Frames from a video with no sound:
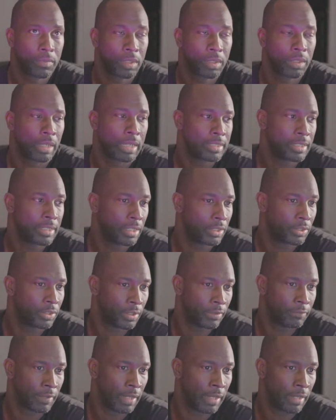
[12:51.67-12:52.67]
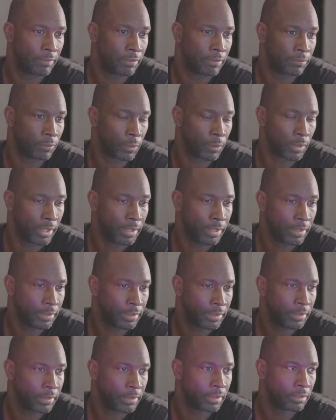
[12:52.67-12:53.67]
I say 35 to 40.
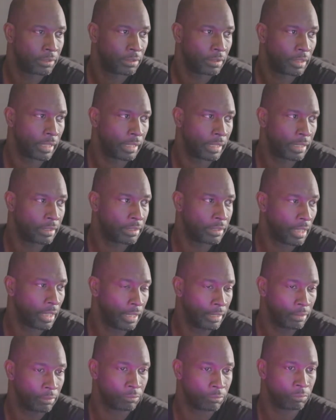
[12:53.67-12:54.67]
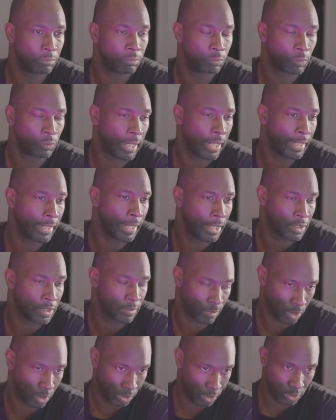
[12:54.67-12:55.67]
And in right now's
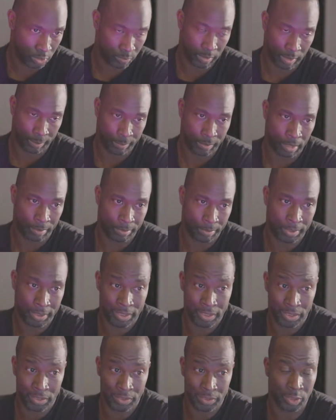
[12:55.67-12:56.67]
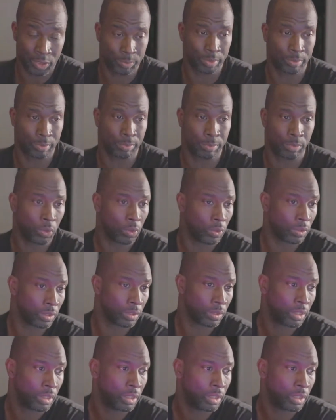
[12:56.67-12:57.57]
market, you might be able to get a little bit more.